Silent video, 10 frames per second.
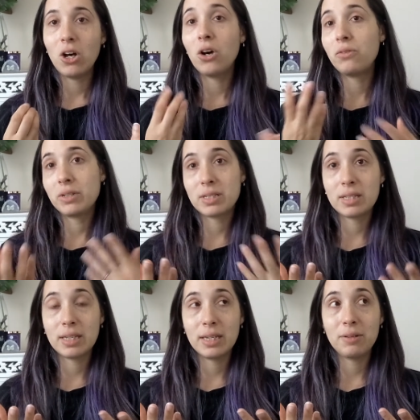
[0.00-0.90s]

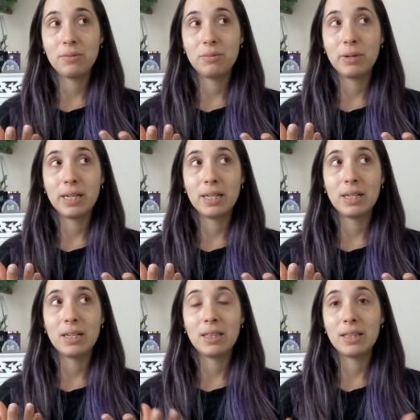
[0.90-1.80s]
Obviously
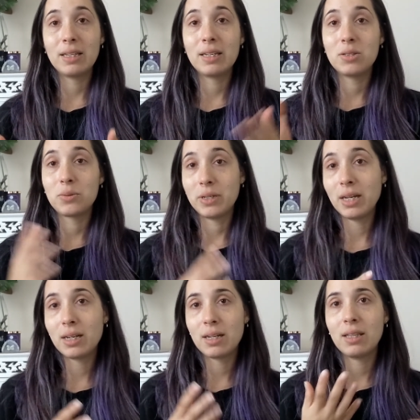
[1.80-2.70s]
when the kids were younger,